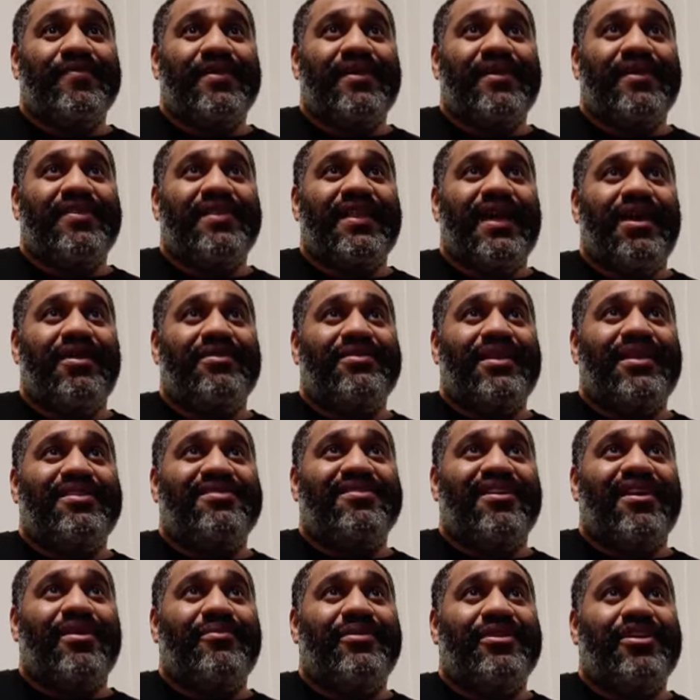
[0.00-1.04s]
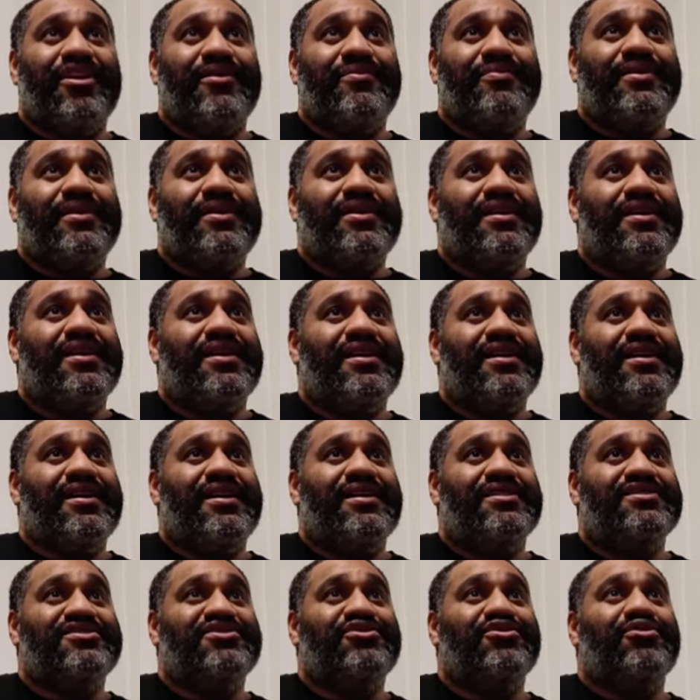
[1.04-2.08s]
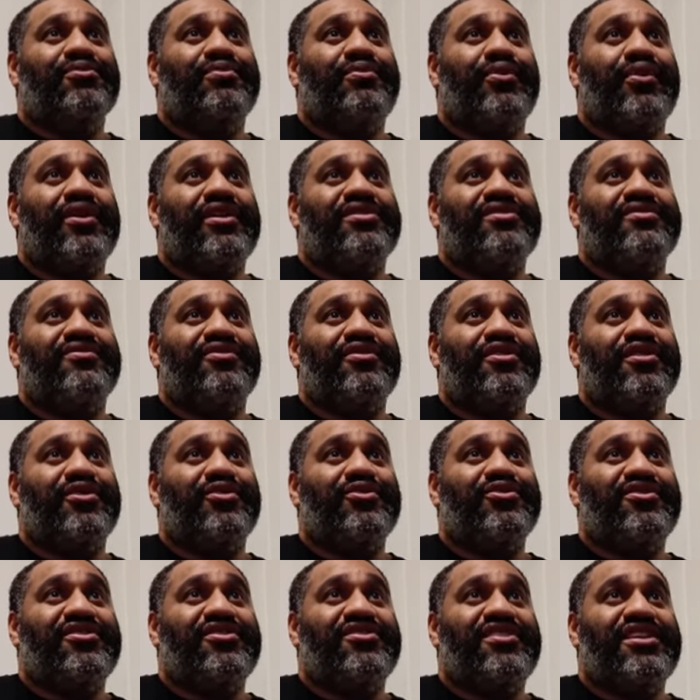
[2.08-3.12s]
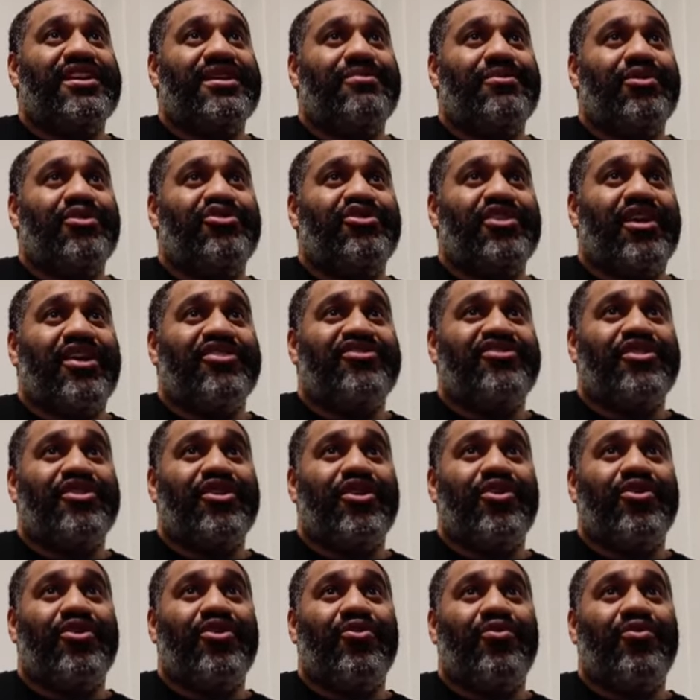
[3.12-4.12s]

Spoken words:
That's coming up. 0 points for the losing team, Yoshihashi and Goto.